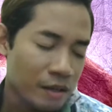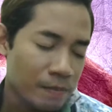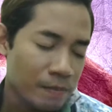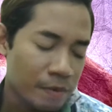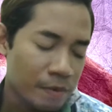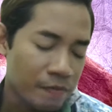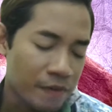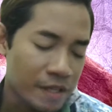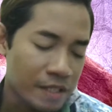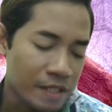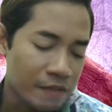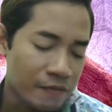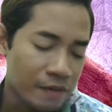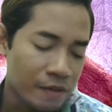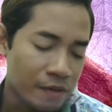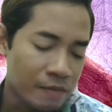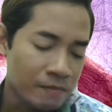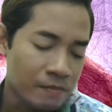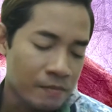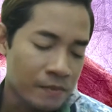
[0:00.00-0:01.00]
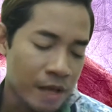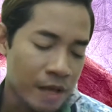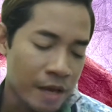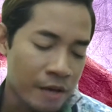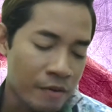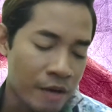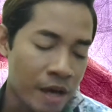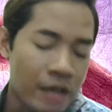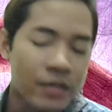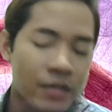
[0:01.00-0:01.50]
professor from
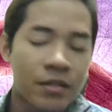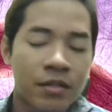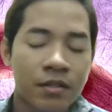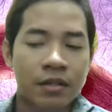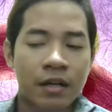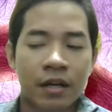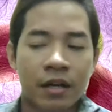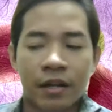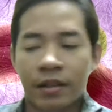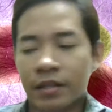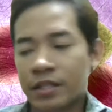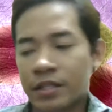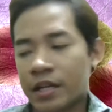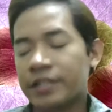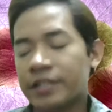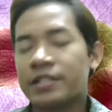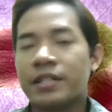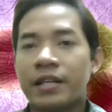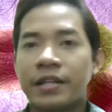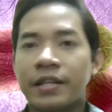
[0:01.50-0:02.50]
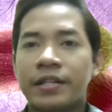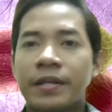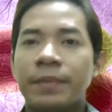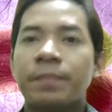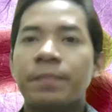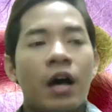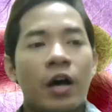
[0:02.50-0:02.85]
NUS, the Chinese lady.